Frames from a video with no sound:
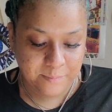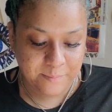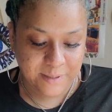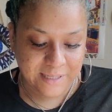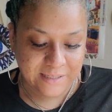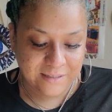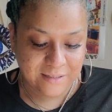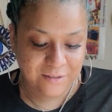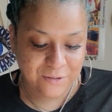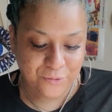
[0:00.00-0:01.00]
But,
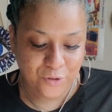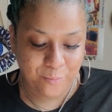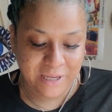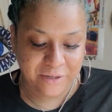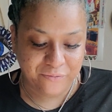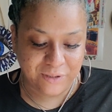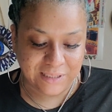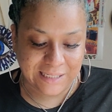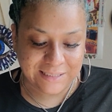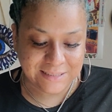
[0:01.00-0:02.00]
you know, nobody
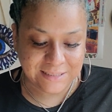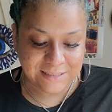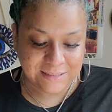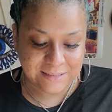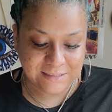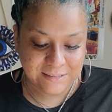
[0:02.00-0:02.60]
realizes